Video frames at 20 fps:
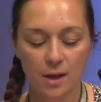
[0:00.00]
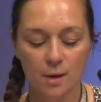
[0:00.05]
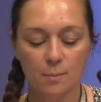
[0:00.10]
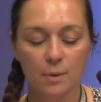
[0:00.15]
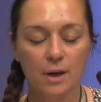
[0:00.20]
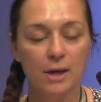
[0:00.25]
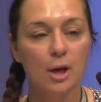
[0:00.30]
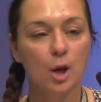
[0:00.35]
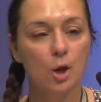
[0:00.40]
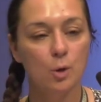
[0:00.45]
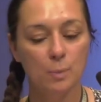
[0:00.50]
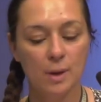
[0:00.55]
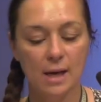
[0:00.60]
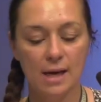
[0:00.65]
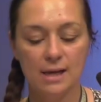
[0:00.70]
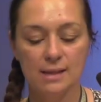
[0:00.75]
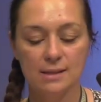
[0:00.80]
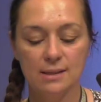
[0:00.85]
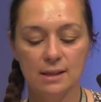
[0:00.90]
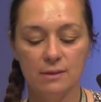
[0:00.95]
but I hope it
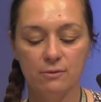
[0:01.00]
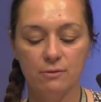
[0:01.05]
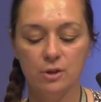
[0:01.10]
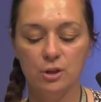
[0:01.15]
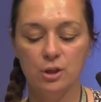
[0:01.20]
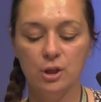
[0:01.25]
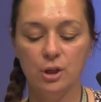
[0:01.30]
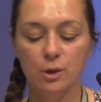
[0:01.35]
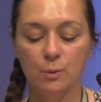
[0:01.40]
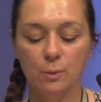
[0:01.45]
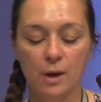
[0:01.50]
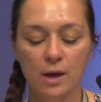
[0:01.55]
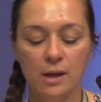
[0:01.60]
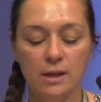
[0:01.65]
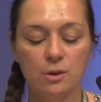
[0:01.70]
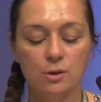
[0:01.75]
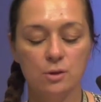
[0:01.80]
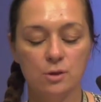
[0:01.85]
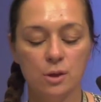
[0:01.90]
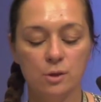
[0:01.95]
has given you a
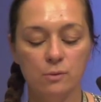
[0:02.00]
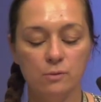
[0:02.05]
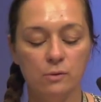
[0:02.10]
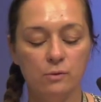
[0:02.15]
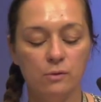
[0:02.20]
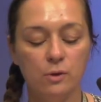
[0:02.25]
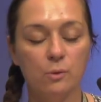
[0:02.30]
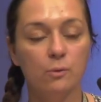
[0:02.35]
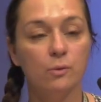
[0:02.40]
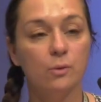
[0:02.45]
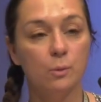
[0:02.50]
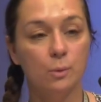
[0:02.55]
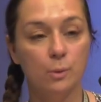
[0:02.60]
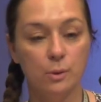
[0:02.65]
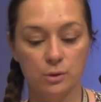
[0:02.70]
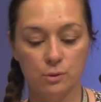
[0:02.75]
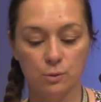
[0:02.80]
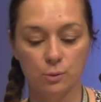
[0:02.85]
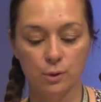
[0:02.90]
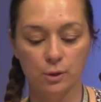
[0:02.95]
good overview of the
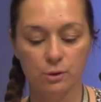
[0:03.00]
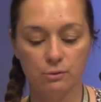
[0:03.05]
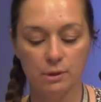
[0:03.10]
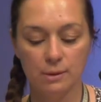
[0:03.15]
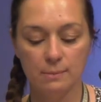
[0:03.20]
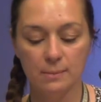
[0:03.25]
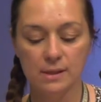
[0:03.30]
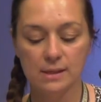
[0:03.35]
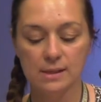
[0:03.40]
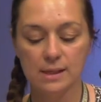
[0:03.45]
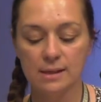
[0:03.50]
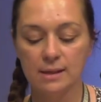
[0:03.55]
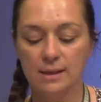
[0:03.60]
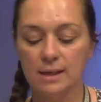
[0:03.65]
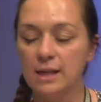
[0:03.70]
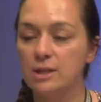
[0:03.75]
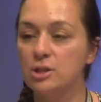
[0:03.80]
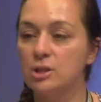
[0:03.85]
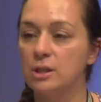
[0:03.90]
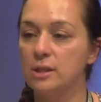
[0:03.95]
withdrawal agreement and the
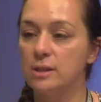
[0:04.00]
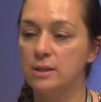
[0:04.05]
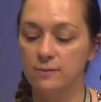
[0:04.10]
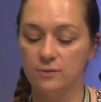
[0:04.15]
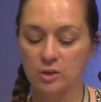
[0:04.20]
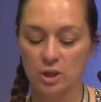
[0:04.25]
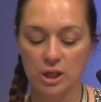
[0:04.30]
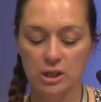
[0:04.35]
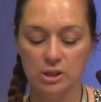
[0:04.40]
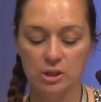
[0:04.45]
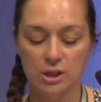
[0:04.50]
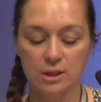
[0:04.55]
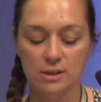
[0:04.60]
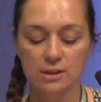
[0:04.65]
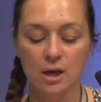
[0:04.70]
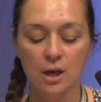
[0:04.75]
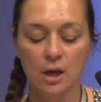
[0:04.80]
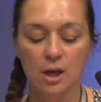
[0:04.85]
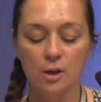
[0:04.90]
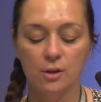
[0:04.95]
legislative changes
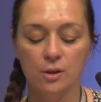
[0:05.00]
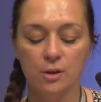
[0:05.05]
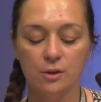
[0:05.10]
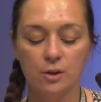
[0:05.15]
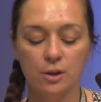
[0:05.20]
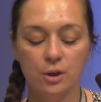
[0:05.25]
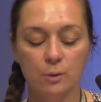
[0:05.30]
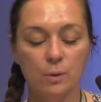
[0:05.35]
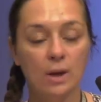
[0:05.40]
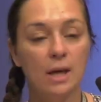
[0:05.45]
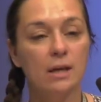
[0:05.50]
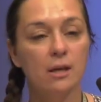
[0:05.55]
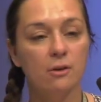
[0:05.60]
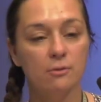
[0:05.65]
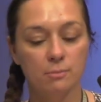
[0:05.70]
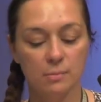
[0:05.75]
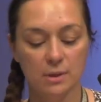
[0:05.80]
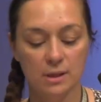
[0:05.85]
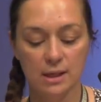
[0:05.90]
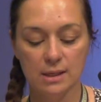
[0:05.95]
that the UK
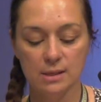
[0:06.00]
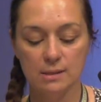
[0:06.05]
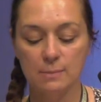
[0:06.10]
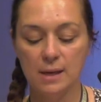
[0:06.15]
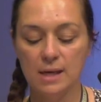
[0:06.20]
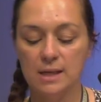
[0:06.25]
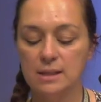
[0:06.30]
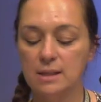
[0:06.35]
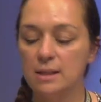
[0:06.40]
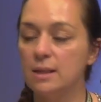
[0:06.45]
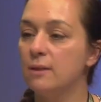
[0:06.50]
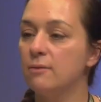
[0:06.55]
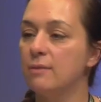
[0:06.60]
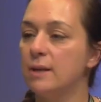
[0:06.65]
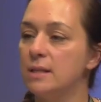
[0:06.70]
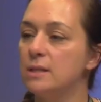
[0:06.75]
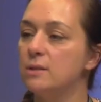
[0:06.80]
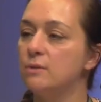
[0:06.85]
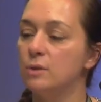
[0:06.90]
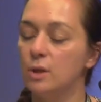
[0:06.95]
government has made in the
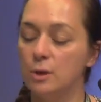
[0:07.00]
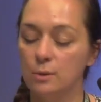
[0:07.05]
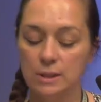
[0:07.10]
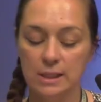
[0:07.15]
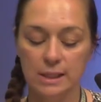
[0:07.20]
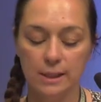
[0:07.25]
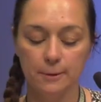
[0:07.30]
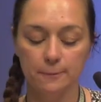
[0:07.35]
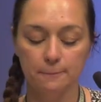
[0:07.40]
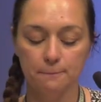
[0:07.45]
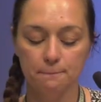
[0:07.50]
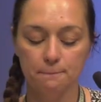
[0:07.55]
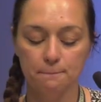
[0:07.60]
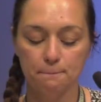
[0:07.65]
event of no deal.